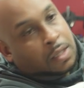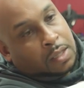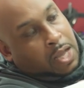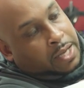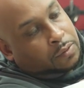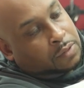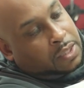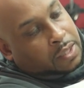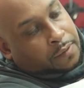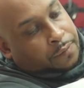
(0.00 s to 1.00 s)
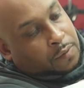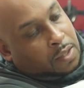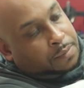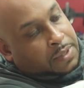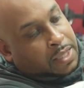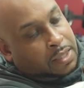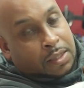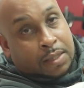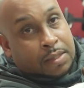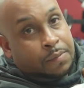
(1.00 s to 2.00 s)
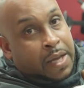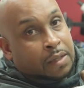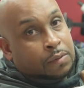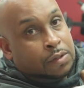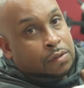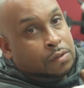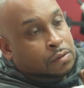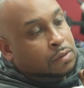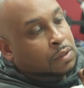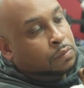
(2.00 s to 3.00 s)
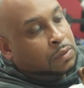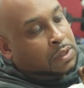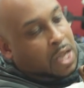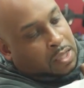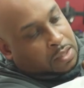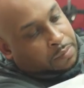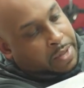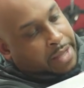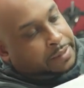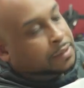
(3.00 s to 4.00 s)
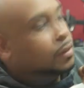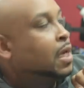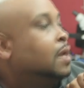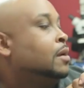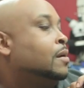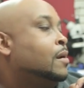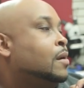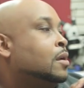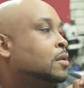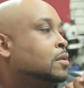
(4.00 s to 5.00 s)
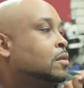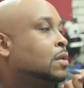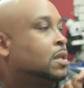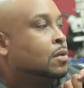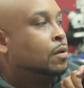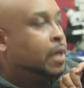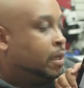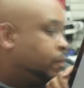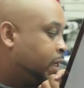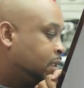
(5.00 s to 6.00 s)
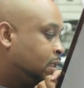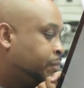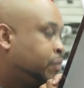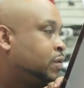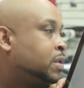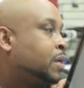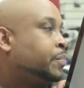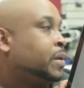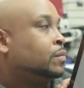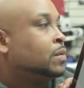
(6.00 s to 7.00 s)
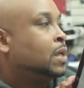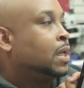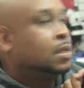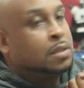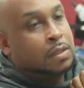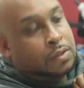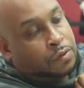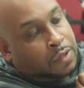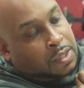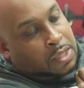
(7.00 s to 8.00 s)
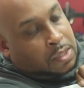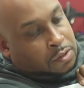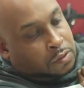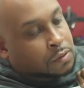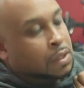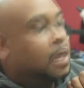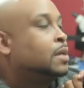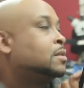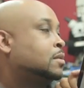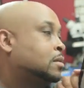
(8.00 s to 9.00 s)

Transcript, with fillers: I don't care if you update. It doesn't matter what you do. It will not come back, okay? So let's go ahead and wait till it boots up, and we'll get into the screen and I'll show you guys.